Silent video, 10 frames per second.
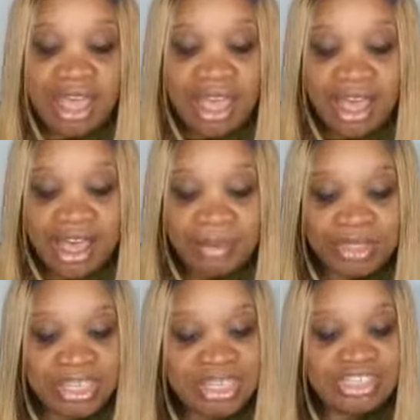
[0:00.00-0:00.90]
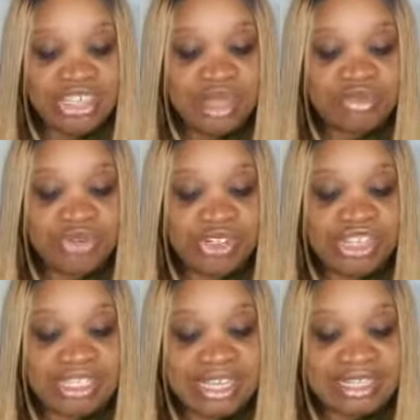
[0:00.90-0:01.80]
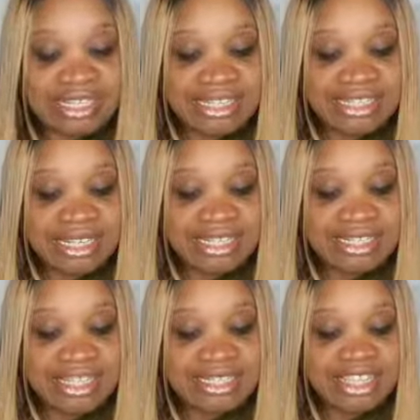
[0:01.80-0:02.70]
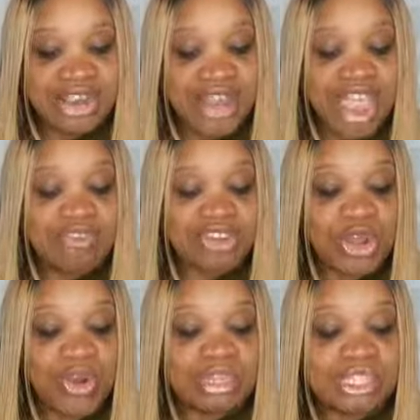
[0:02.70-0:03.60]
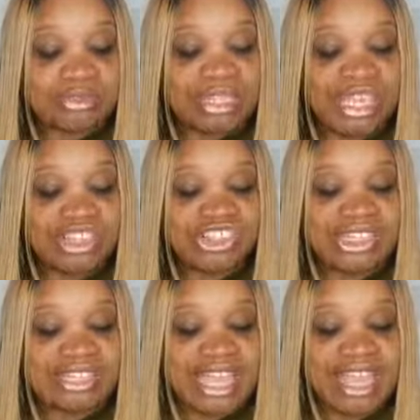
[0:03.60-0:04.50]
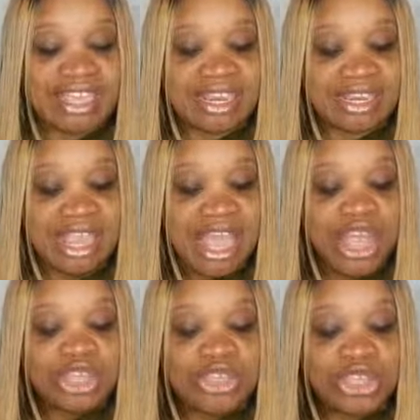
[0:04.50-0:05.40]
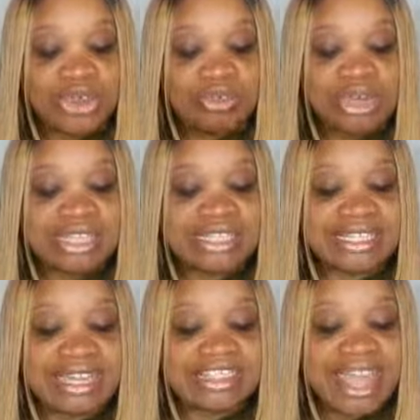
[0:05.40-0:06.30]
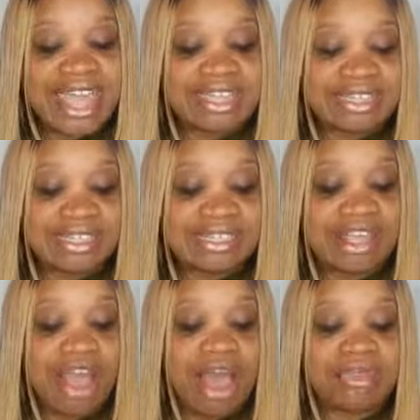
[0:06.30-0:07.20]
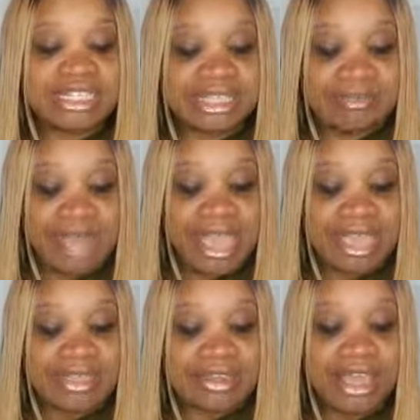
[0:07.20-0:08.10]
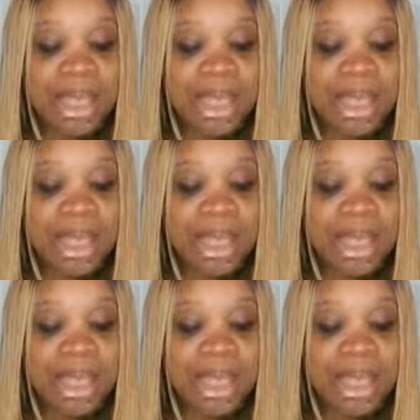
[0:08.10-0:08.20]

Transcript: The King James Version says this. It says, "There have no temptation taken you, but such as is common to man.